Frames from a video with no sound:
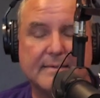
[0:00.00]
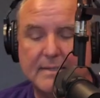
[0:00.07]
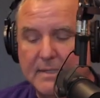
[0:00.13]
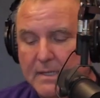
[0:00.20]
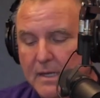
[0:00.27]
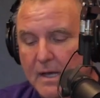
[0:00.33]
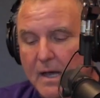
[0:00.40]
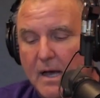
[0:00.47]

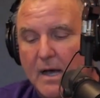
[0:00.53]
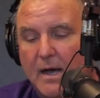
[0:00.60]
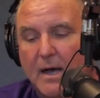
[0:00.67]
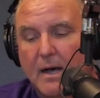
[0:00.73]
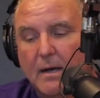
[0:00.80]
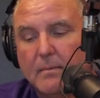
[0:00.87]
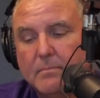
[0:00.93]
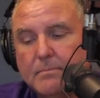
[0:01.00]
Boom.
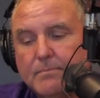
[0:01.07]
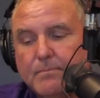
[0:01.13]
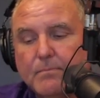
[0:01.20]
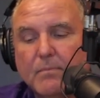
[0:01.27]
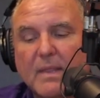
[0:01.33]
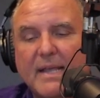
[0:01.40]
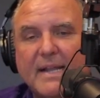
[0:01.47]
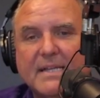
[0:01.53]
Um,
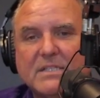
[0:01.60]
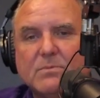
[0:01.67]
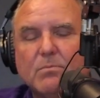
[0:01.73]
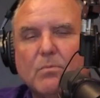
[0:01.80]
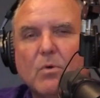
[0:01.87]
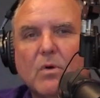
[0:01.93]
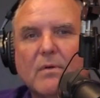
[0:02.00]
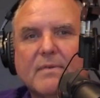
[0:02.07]
and it's
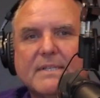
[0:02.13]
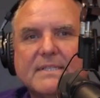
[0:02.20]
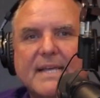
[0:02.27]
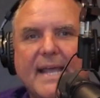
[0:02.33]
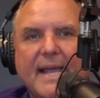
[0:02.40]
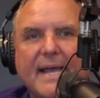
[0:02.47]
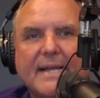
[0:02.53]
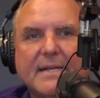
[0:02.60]
more of a
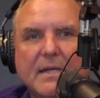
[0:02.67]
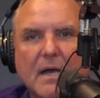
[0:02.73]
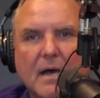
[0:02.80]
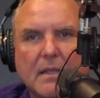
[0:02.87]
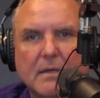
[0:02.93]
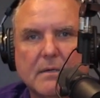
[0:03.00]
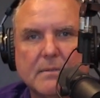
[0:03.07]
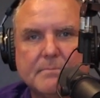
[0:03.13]
tan
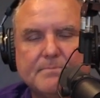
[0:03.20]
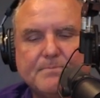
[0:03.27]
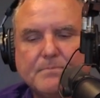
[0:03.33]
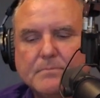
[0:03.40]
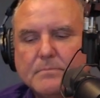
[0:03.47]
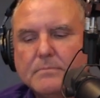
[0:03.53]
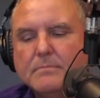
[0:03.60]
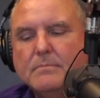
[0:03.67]
color,
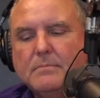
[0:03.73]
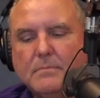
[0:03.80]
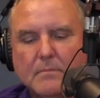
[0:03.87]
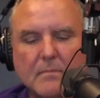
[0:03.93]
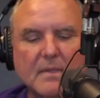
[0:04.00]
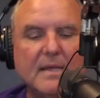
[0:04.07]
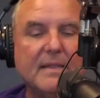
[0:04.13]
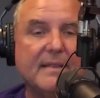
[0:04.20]

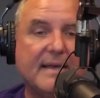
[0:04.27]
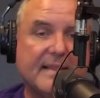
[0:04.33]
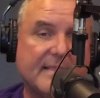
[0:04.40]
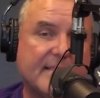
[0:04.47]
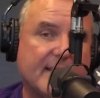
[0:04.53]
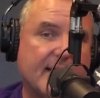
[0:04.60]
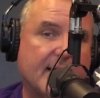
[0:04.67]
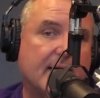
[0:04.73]
mm-hmm. and that
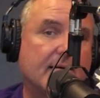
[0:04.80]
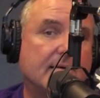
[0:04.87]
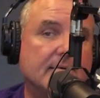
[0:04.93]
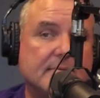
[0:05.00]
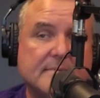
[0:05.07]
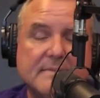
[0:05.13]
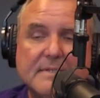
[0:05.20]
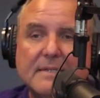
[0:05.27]

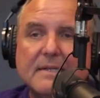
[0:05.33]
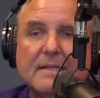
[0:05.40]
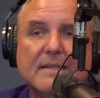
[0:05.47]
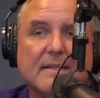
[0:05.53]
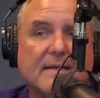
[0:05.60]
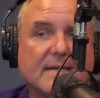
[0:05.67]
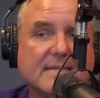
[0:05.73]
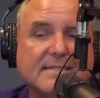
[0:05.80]
they're
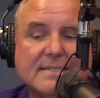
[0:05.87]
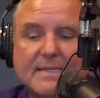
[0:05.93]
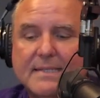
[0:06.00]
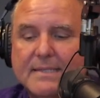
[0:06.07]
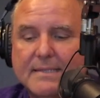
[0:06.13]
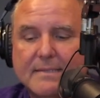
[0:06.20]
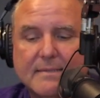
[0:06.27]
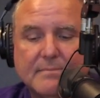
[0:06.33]
like I said
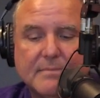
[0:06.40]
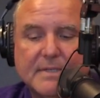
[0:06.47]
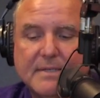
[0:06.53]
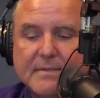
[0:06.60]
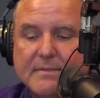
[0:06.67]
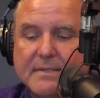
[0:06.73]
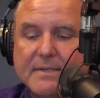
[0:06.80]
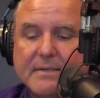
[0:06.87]
that you
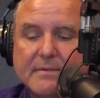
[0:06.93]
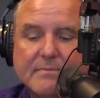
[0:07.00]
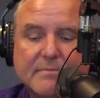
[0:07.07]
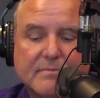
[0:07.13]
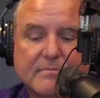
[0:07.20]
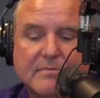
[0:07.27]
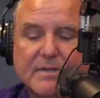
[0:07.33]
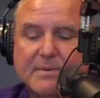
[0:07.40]
know they're
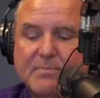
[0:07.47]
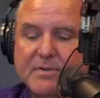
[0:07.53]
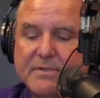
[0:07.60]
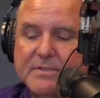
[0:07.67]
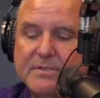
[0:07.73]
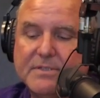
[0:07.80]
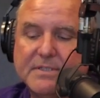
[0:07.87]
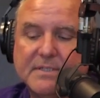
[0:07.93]

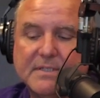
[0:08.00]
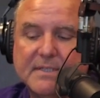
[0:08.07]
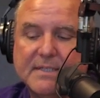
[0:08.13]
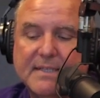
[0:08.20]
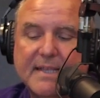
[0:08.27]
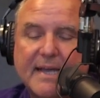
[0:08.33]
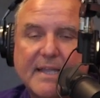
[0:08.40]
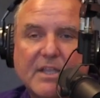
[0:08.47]
reproducing,
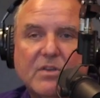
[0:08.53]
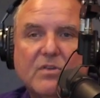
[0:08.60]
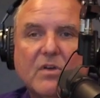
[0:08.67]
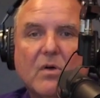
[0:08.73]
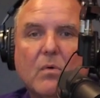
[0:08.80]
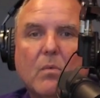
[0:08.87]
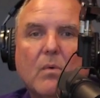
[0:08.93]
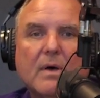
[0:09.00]
and that you
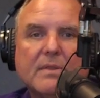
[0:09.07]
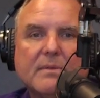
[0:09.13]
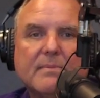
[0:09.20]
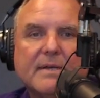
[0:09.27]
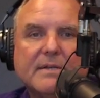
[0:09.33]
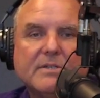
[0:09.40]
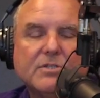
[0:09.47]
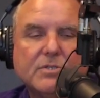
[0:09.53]
don't want them
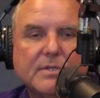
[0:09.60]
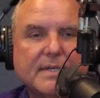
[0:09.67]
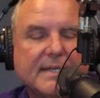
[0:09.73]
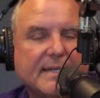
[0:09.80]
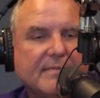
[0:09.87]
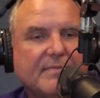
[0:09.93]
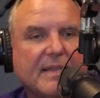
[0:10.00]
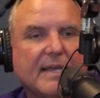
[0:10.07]
on your tree.
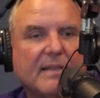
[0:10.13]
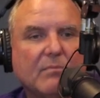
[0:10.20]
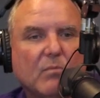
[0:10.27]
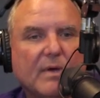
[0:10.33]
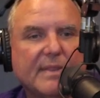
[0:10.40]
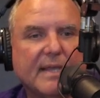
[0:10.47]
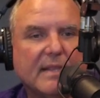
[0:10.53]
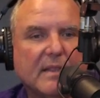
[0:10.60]
And if they
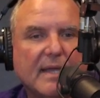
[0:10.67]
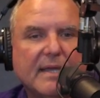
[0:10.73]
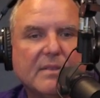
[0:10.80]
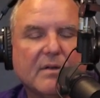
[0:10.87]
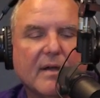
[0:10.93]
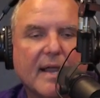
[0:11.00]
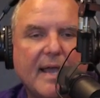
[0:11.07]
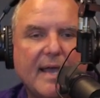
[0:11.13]
when they lay
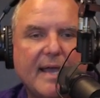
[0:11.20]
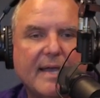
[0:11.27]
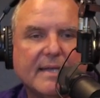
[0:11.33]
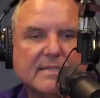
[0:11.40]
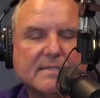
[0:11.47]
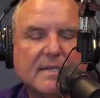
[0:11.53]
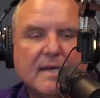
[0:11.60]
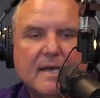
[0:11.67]
their
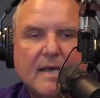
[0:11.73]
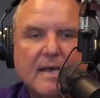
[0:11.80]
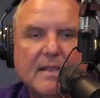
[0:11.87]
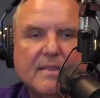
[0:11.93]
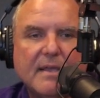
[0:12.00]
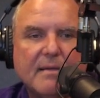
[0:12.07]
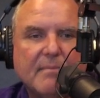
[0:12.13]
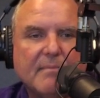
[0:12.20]
eggs,
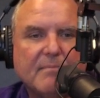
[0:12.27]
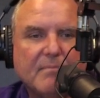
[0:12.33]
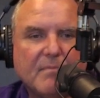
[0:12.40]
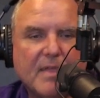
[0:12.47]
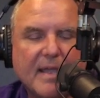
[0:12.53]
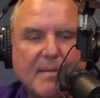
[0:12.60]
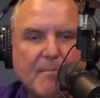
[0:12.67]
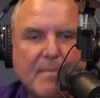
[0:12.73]
they
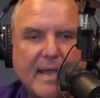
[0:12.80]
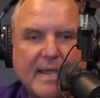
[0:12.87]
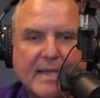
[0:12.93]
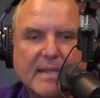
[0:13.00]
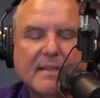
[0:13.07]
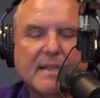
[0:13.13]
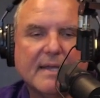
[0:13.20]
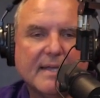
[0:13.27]
they make
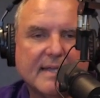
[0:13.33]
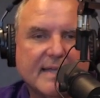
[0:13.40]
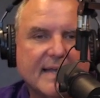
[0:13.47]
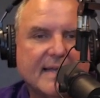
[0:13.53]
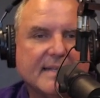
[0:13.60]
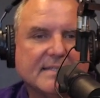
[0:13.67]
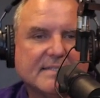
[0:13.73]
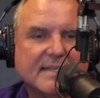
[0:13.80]
it like
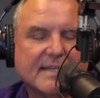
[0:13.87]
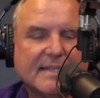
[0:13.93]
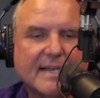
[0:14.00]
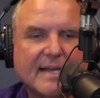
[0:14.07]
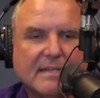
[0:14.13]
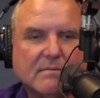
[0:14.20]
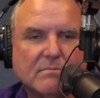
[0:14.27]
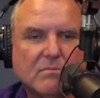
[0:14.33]
again, it's like
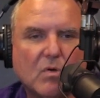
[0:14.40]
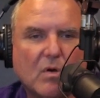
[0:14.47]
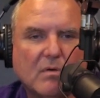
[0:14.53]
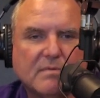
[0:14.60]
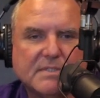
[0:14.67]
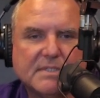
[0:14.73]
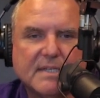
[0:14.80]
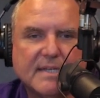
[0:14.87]
that all
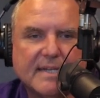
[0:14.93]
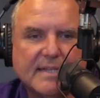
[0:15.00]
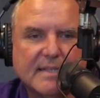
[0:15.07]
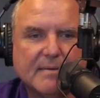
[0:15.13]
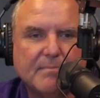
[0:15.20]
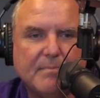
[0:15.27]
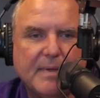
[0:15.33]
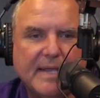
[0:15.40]
of a sudden at
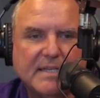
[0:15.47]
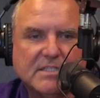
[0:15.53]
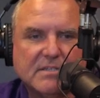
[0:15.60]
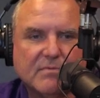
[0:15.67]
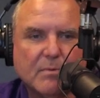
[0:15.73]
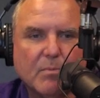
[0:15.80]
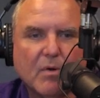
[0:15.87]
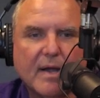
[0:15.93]
the base
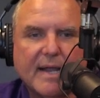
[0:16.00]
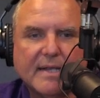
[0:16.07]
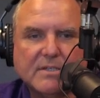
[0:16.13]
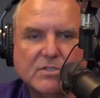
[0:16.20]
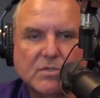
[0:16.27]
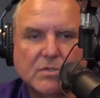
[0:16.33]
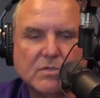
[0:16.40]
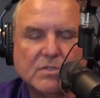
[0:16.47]
of a
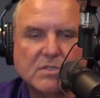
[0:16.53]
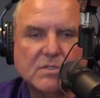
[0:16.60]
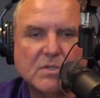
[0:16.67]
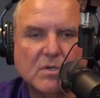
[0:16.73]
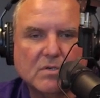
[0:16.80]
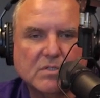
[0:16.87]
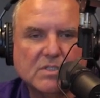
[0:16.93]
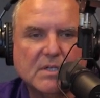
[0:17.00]
branch or
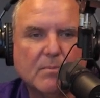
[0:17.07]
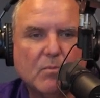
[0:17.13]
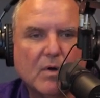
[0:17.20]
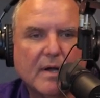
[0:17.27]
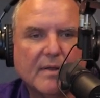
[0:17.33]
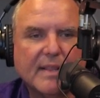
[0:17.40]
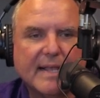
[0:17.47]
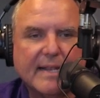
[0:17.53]
or
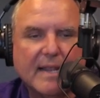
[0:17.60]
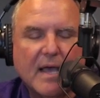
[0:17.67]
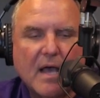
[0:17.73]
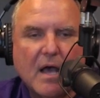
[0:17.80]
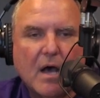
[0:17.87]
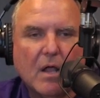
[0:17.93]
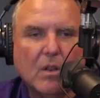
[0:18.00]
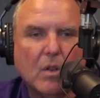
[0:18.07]
somewhere that
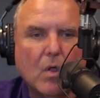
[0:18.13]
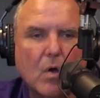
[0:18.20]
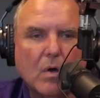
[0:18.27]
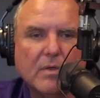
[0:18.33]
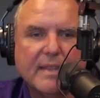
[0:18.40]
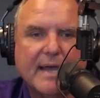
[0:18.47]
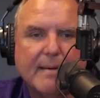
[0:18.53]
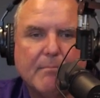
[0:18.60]

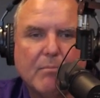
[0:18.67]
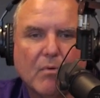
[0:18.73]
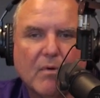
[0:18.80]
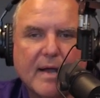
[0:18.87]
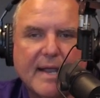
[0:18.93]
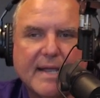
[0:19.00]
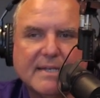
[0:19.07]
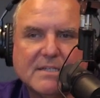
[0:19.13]
along that
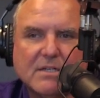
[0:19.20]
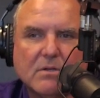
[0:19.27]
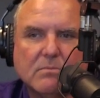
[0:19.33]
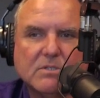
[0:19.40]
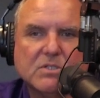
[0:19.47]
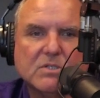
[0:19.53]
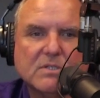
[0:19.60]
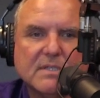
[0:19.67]
branch, it
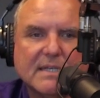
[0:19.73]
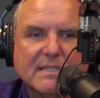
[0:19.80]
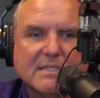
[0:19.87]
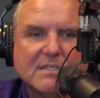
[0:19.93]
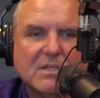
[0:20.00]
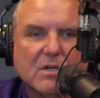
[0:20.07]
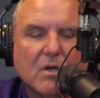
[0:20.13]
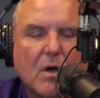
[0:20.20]
almost looks like
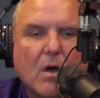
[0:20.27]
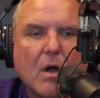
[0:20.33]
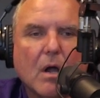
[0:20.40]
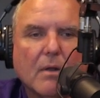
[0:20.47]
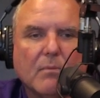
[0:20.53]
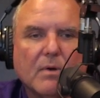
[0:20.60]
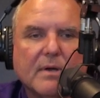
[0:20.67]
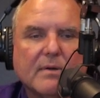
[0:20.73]

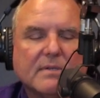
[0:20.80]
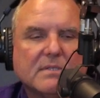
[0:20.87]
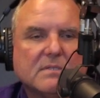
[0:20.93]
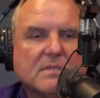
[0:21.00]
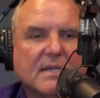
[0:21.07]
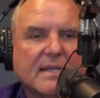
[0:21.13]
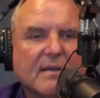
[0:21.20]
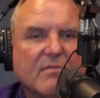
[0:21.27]
cigar, where
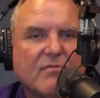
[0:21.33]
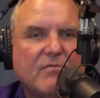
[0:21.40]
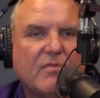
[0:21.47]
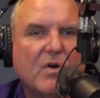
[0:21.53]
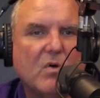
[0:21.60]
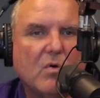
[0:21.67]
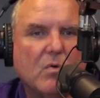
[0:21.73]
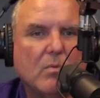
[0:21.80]
it's like a
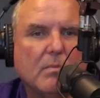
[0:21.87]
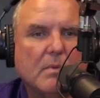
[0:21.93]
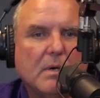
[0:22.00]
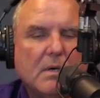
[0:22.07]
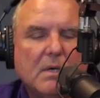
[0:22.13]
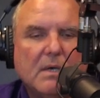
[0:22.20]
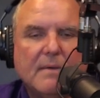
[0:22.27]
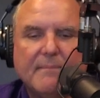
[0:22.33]
foam,
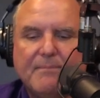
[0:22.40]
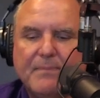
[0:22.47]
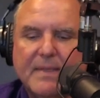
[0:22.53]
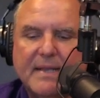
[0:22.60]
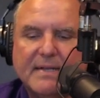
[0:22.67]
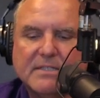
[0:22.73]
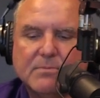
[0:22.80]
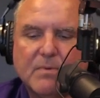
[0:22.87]

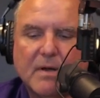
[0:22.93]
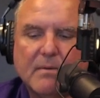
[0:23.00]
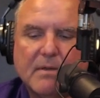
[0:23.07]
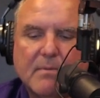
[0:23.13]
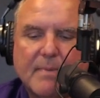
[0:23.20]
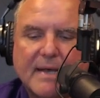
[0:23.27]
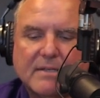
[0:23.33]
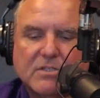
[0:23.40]
and it's probably
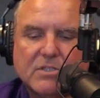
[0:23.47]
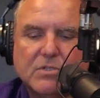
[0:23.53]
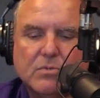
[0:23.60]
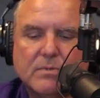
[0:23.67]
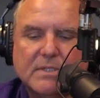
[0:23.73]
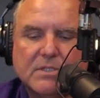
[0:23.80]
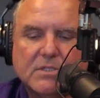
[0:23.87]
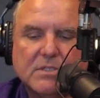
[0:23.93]
about
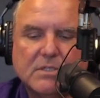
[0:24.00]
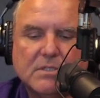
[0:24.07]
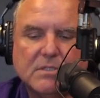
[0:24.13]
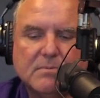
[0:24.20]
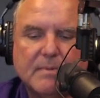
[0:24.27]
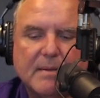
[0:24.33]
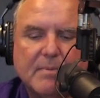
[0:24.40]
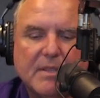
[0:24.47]
two
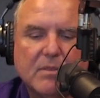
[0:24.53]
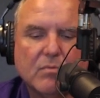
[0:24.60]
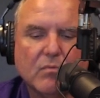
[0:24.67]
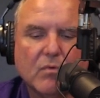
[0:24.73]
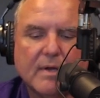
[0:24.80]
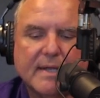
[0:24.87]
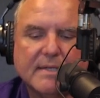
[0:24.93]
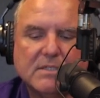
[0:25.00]
inches, maybe
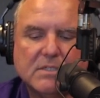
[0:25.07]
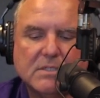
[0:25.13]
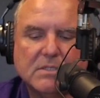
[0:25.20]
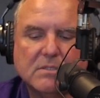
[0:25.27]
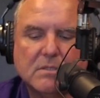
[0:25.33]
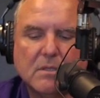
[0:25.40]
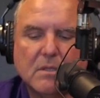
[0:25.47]
three inches